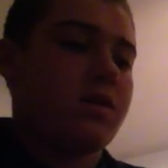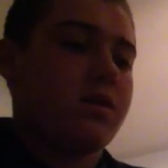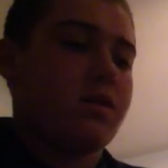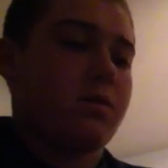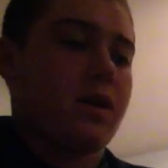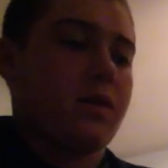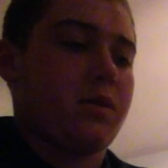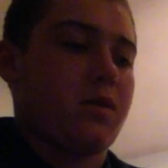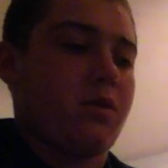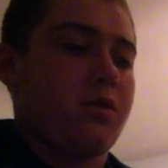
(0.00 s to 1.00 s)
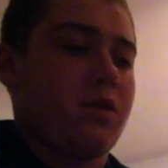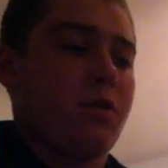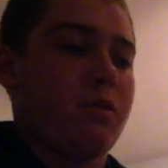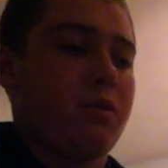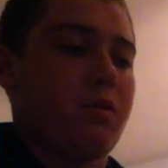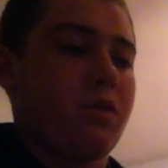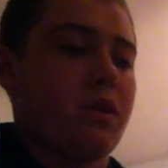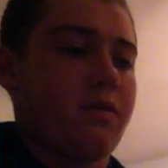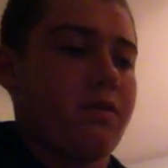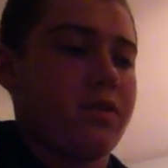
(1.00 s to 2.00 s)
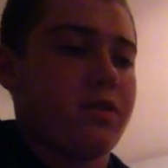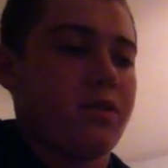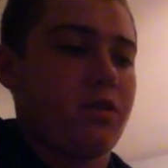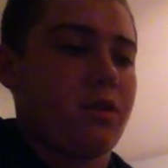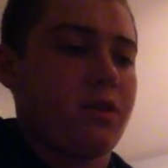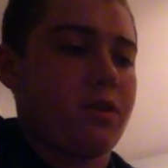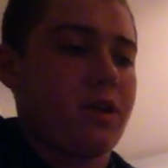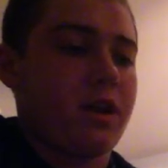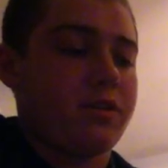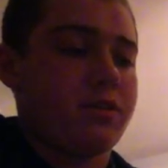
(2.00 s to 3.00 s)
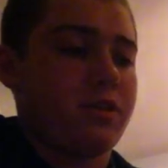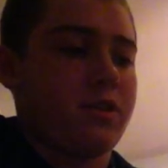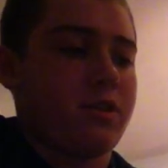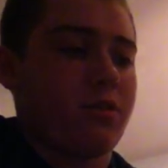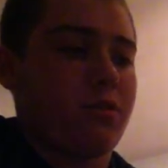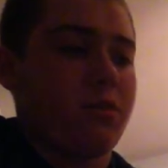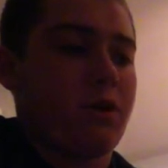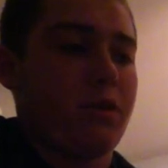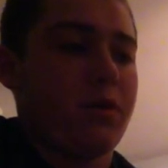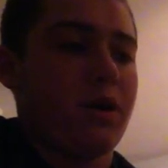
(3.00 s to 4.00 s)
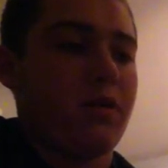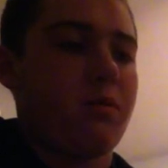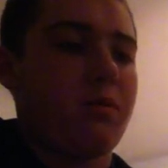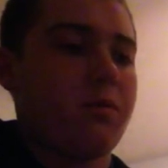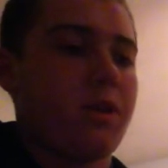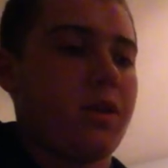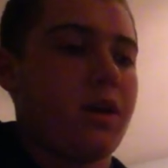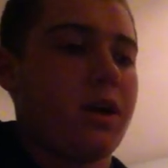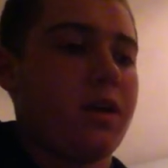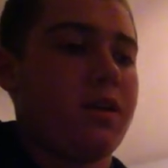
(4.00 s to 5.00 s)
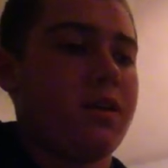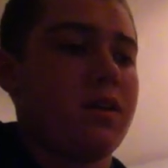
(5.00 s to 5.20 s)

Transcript: sometimes it'll help support that fish a little extra. It'll help you out a lot.